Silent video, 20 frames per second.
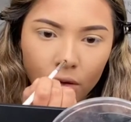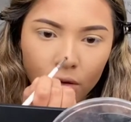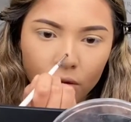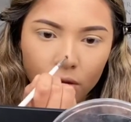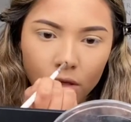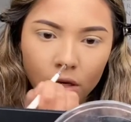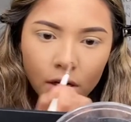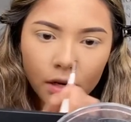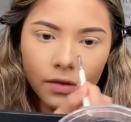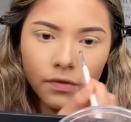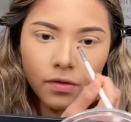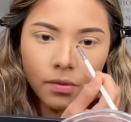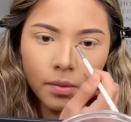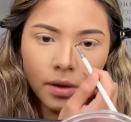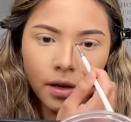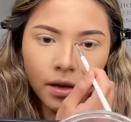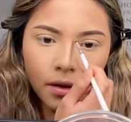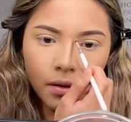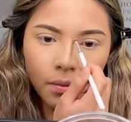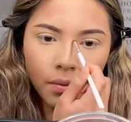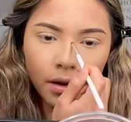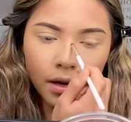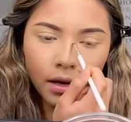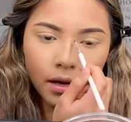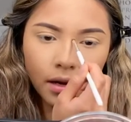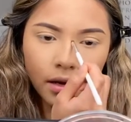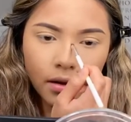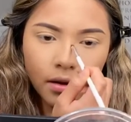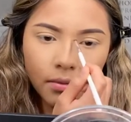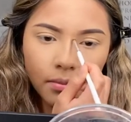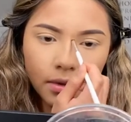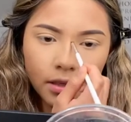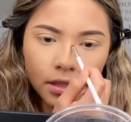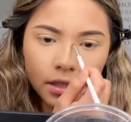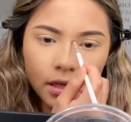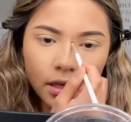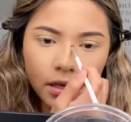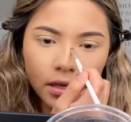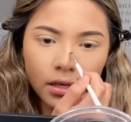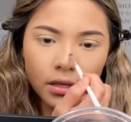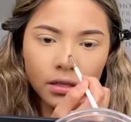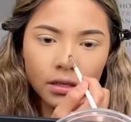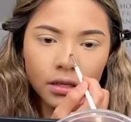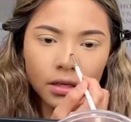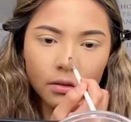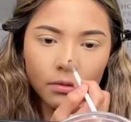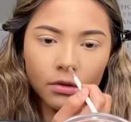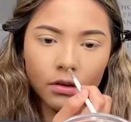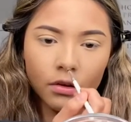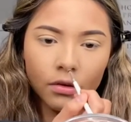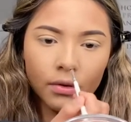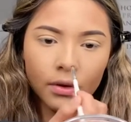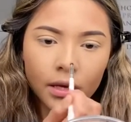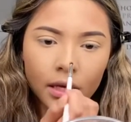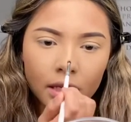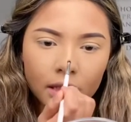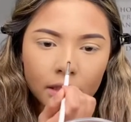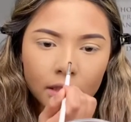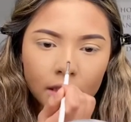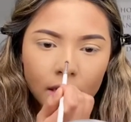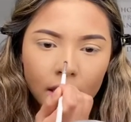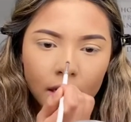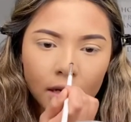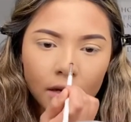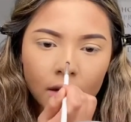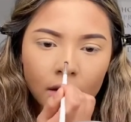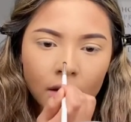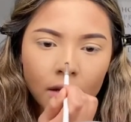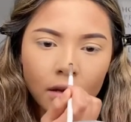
Starting from here, bring it down. I'm just gonna keep going each side.